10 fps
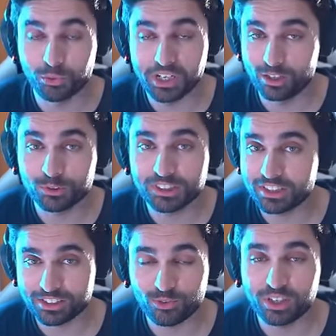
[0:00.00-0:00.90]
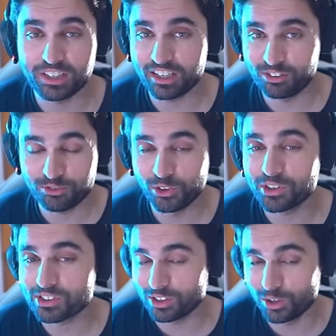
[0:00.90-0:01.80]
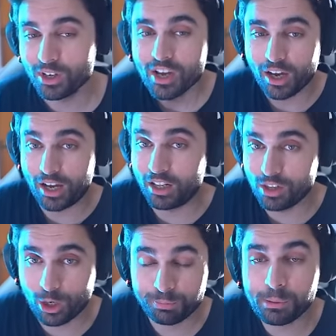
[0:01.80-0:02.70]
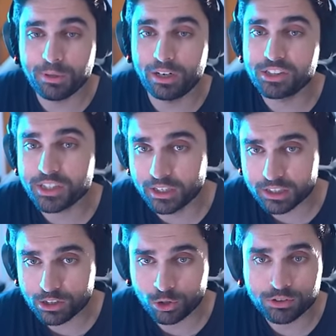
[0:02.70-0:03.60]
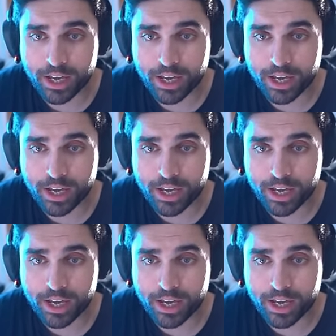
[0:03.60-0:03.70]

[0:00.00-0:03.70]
real with this one here, folks. So uh, a lot of people are dunking on